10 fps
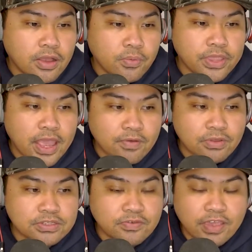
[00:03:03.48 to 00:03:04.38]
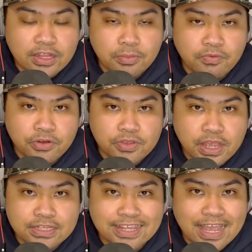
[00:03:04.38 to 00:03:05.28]
we have those available for you
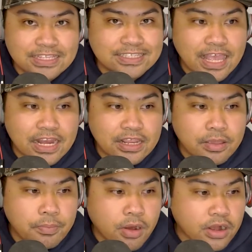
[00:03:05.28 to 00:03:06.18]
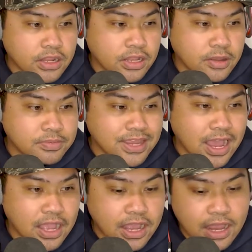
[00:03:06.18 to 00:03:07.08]
guys at
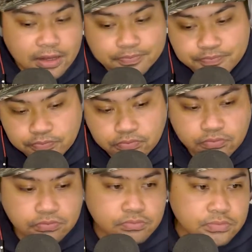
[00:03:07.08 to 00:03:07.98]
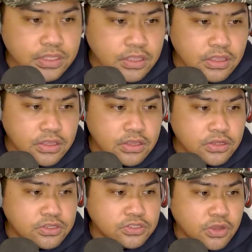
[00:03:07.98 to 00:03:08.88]
sandyparclub.com.
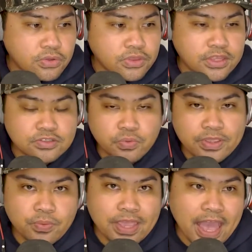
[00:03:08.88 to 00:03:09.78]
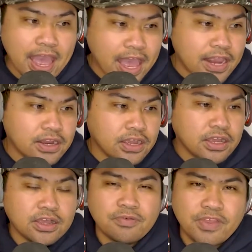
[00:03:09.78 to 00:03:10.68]
So this week we had
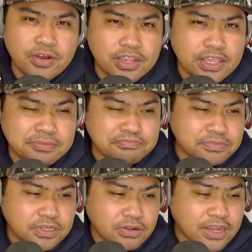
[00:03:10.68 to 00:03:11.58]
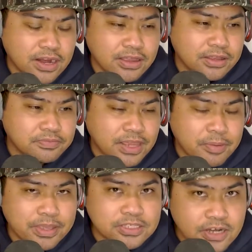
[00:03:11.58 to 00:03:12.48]
a very, not
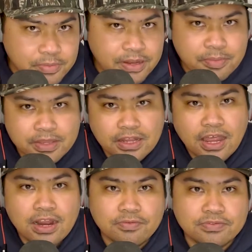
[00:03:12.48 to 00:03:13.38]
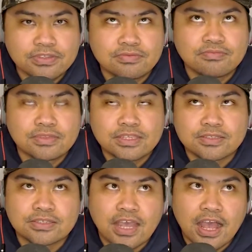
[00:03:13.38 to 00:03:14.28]
a big tournament. I mean, a lot of
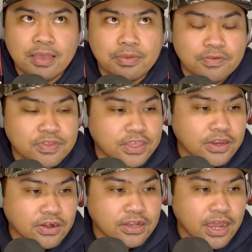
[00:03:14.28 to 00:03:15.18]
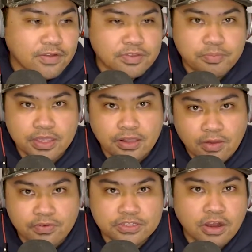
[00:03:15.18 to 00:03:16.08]
this time of the year, a lot of the big
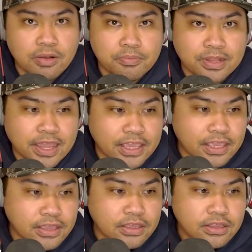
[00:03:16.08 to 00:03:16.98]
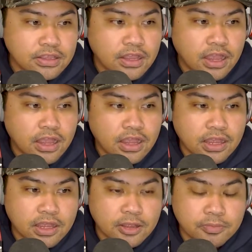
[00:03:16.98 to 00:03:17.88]
golfers aren't playing
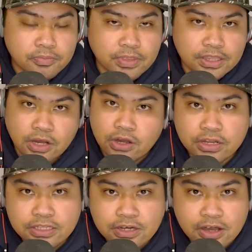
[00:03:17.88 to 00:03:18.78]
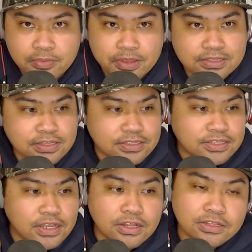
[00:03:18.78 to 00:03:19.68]
in the early tournaments
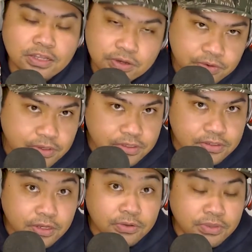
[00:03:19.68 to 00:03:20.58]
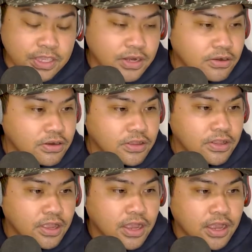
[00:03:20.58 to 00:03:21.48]
until the new year.
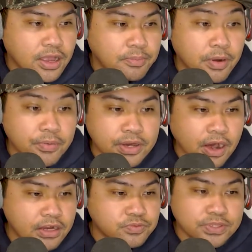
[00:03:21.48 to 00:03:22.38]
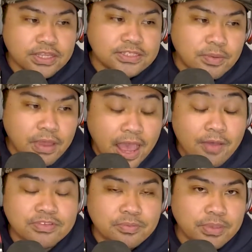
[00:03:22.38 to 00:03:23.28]
But regardless, we did
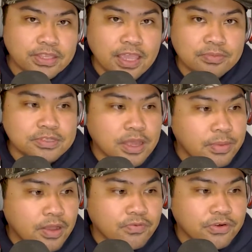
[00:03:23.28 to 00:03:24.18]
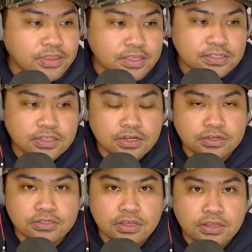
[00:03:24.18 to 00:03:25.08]
have some big names come out for this week's